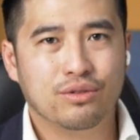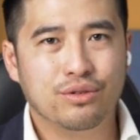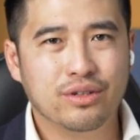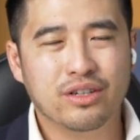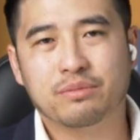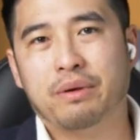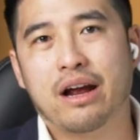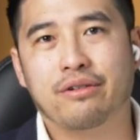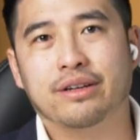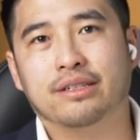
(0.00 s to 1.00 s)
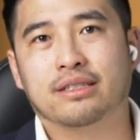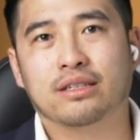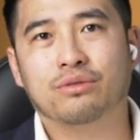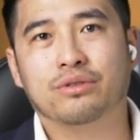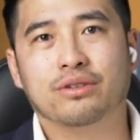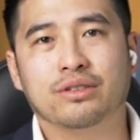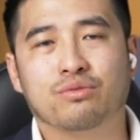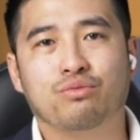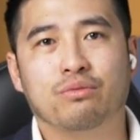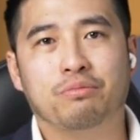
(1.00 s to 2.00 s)
all those barriers and all
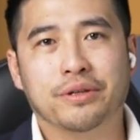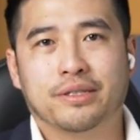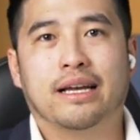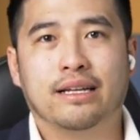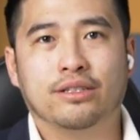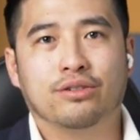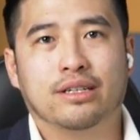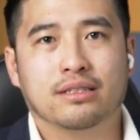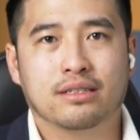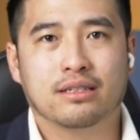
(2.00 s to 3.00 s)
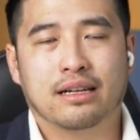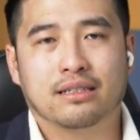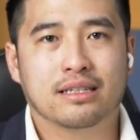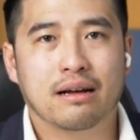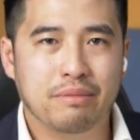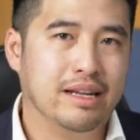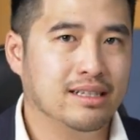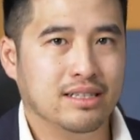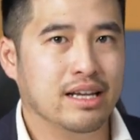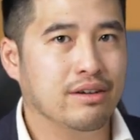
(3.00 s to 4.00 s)
those personality traits like start
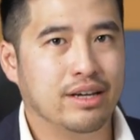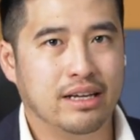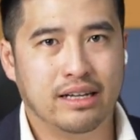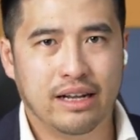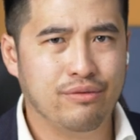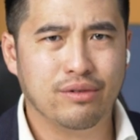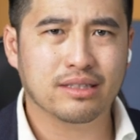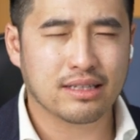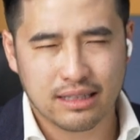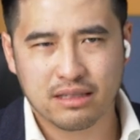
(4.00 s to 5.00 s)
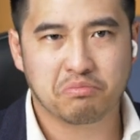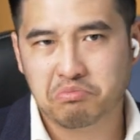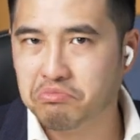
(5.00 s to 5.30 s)
melding together and everyone starts,